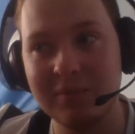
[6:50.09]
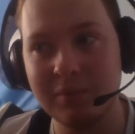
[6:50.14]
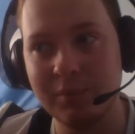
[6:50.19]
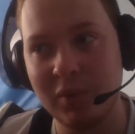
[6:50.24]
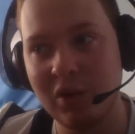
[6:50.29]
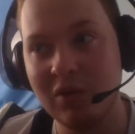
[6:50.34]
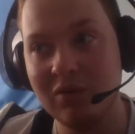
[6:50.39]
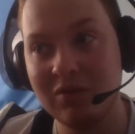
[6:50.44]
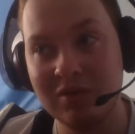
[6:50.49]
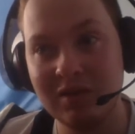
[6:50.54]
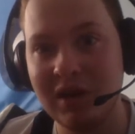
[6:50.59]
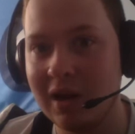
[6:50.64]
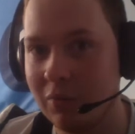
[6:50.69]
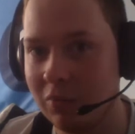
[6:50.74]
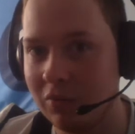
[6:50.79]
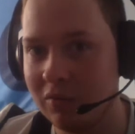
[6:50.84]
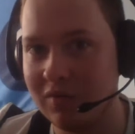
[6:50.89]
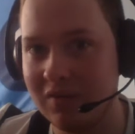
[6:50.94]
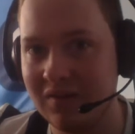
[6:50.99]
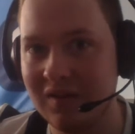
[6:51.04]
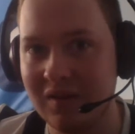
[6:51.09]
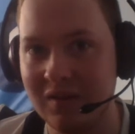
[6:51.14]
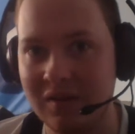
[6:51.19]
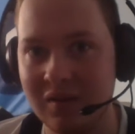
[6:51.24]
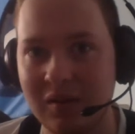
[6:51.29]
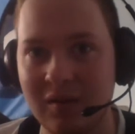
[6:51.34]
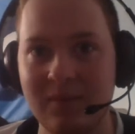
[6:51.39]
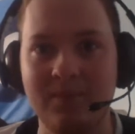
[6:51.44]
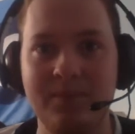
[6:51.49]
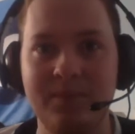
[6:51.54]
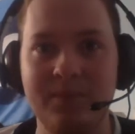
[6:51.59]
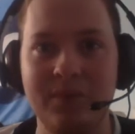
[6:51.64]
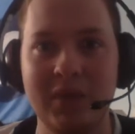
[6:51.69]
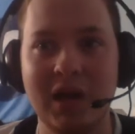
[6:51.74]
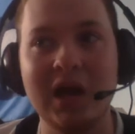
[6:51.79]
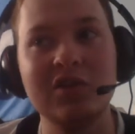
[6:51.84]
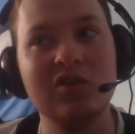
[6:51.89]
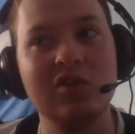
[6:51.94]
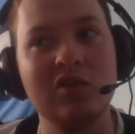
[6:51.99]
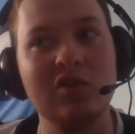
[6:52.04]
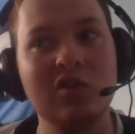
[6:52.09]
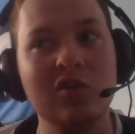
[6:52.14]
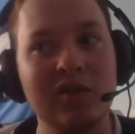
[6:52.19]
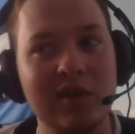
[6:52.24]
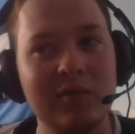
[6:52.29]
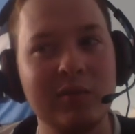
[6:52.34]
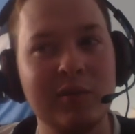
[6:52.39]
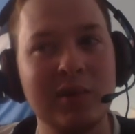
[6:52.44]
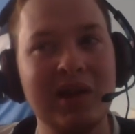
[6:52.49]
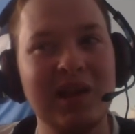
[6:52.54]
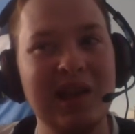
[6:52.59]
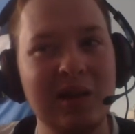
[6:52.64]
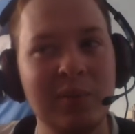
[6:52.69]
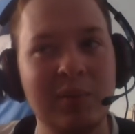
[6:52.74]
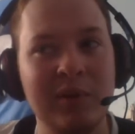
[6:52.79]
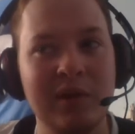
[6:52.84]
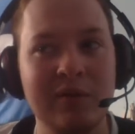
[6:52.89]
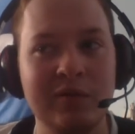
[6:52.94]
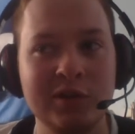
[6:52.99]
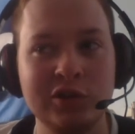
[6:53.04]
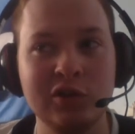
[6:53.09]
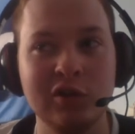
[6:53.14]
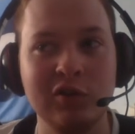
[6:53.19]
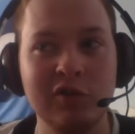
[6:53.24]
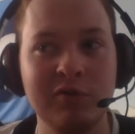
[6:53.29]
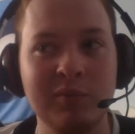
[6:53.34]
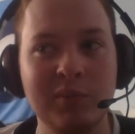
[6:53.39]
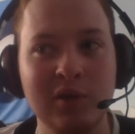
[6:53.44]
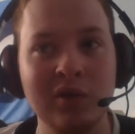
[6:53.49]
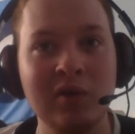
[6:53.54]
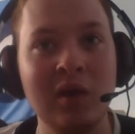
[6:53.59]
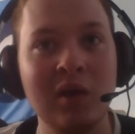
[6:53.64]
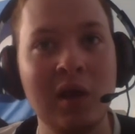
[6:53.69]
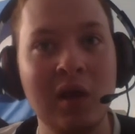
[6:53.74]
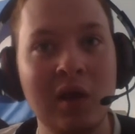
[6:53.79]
Personally, I would say actually does give him a little bit of a shove, but